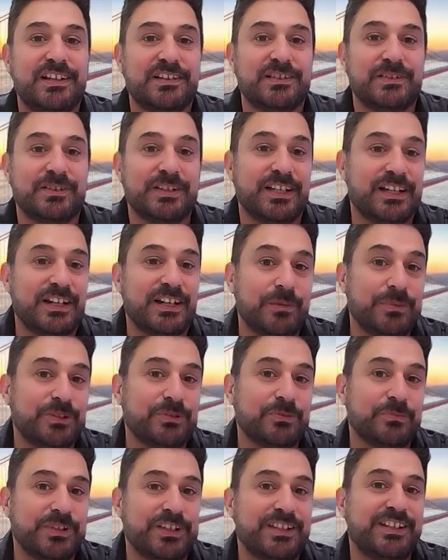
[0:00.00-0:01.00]
So again, happy
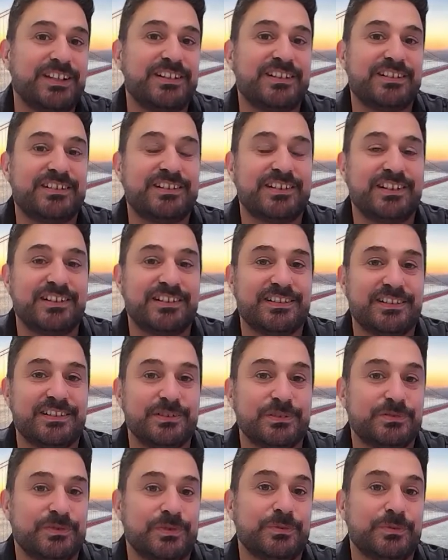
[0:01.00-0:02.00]
to be here and
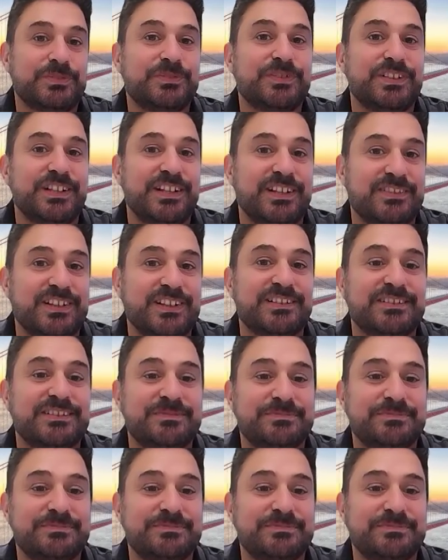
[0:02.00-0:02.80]
look forward to the event.